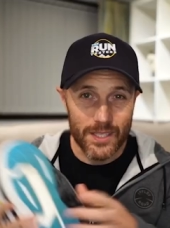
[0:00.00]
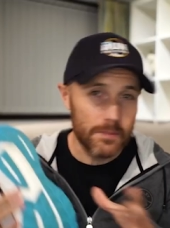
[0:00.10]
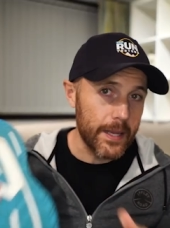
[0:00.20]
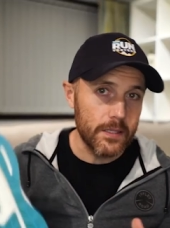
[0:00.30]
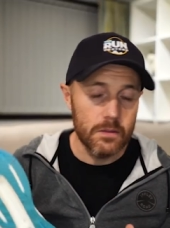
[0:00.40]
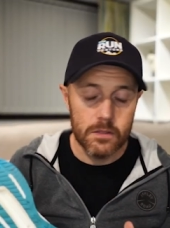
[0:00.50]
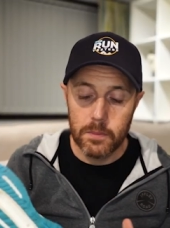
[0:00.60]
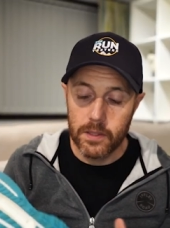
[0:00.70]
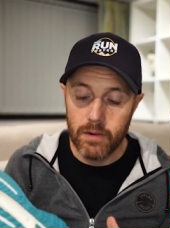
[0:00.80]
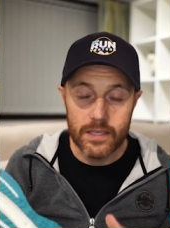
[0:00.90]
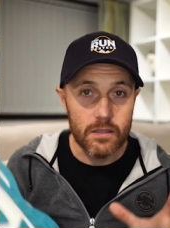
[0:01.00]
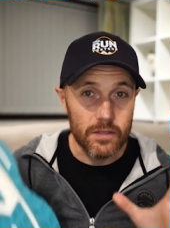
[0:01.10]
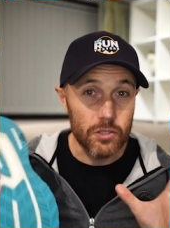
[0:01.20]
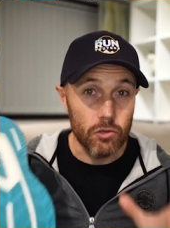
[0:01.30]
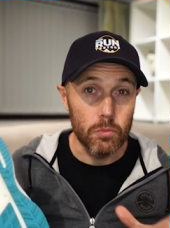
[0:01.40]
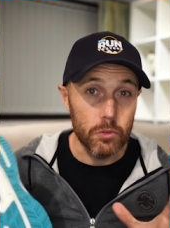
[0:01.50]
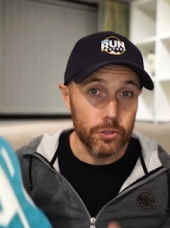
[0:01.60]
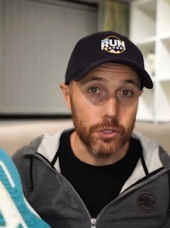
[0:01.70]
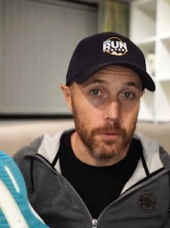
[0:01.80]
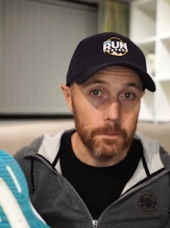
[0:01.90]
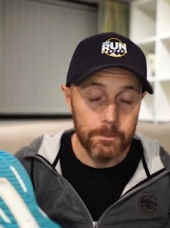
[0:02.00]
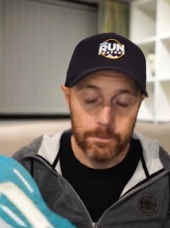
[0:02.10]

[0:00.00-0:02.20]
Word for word: expecting them to be a relatively durable shoe.